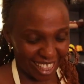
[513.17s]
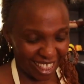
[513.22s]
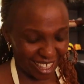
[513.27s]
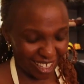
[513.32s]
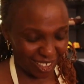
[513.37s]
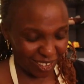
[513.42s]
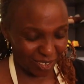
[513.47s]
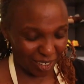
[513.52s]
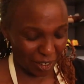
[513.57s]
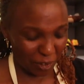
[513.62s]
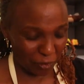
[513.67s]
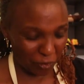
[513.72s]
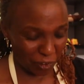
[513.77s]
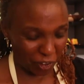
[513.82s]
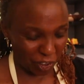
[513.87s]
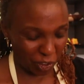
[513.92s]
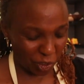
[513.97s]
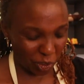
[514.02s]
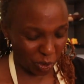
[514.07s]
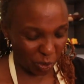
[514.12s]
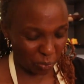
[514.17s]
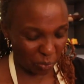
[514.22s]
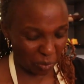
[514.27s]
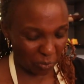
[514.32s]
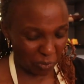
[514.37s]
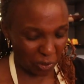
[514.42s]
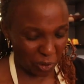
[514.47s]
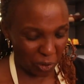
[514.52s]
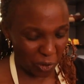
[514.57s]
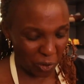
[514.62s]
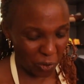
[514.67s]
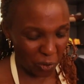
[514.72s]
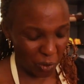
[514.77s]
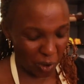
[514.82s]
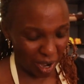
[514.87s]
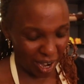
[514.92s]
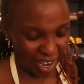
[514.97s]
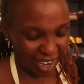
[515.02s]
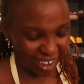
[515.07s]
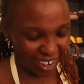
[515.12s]
This one for those people
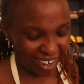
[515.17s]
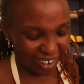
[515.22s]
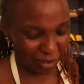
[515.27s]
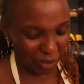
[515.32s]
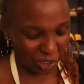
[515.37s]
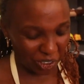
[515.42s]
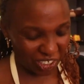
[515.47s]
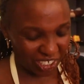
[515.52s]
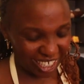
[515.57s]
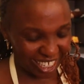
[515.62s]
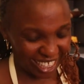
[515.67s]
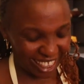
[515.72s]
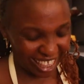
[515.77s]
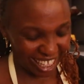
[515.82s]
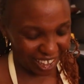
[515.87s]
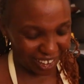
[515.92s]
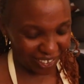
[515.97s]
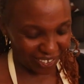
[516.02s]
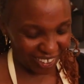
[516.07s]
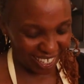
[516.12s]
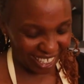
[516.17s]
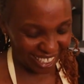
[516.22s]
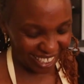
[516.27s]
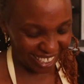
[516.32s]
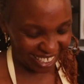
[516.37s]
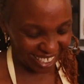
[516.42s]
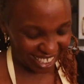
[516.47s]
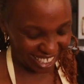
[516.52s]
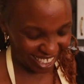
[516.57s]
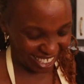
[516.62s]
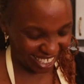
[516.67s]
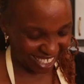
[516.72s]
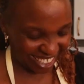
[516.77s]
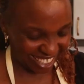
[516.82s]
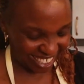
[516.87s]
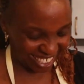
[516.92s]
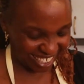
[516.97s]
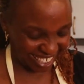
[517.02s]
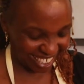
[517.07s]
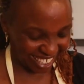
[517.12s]
who are watching their weight
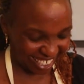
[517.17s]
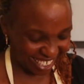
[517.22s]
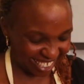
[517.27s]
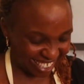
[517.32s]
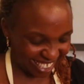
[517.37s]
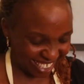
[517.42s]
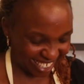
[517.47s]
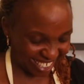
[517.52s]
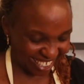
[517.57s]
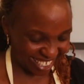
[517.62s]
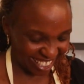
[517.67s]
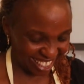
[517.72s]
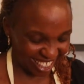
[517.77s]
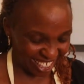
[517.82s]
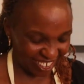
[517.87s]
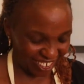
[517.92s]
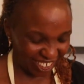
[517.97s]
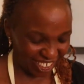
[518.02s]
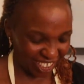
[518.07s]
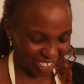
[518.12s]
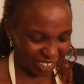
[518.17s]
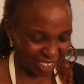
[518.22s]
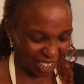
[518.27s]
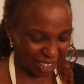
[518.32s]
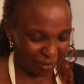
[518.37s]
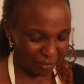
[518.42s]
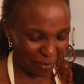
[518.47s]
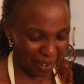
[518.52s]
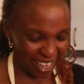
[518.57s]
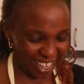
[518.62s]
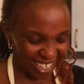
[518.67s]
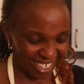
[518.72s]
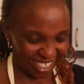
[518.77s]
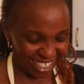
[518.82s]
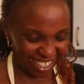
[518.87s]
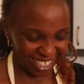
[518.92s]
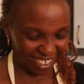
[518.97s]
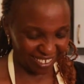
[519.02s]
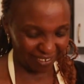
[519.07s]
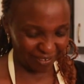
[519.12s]
and they want to keep
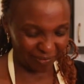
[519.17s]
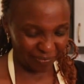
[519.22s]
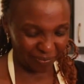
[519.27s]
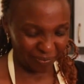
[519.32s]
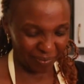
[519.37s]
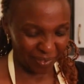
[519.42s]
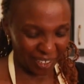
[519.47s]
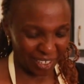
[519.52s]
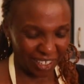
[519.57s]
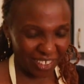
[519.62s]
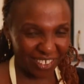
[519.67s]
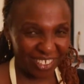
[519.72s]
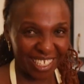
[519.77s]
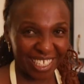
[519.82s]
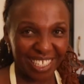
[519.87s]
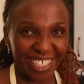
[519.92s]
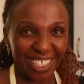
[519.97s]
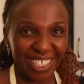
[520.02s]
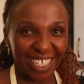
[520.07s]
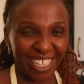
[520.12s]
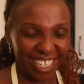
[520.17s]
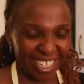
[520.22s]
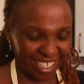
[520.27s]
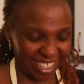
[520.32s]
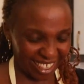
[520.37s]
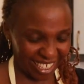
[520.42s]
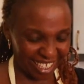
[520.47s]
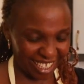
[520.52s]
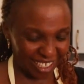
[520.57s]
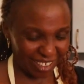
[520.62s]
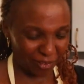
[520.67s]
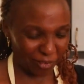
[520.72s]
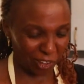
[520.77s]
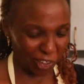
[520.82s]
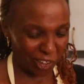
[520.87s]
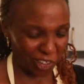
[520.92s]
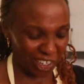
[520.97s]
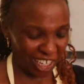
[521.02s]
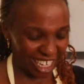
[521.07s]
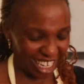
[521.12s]
healthy. You just take this
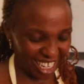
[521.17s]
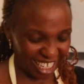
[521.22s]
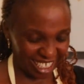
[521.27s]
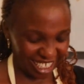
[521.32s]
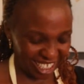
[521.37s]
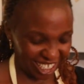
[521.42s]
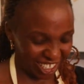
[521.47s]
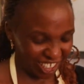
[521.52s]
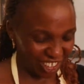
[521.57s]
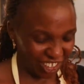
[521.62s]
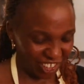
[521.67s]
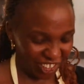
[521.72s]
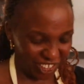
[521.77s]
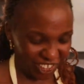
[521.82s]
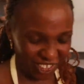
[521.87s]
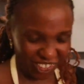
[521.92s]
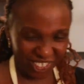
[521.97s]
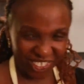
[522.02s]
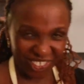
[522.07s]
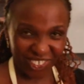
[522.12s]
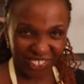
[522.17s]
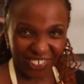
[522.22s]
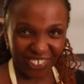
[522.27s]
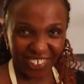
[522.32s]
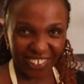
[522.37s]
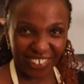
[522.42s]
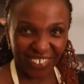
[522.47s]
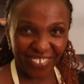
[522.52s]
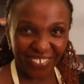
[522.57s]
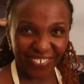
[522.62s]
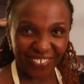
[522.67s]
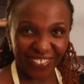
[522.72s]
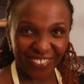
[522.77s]
for your lunch and you're good to go.